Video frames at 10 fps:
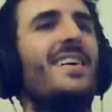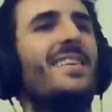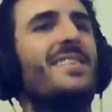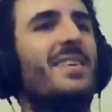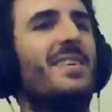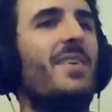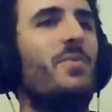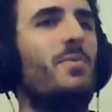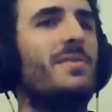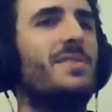You know how the
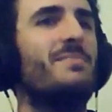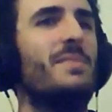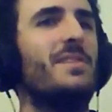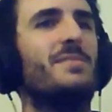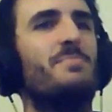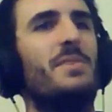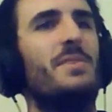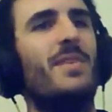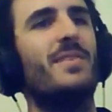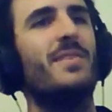Will Smith spin
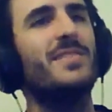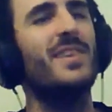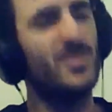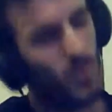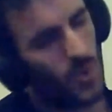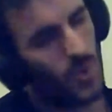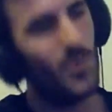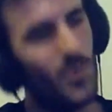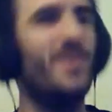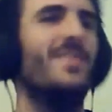around goes? He goes,
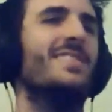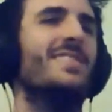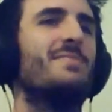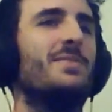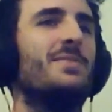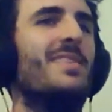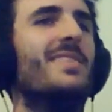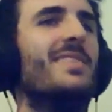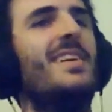woo, and then spins around.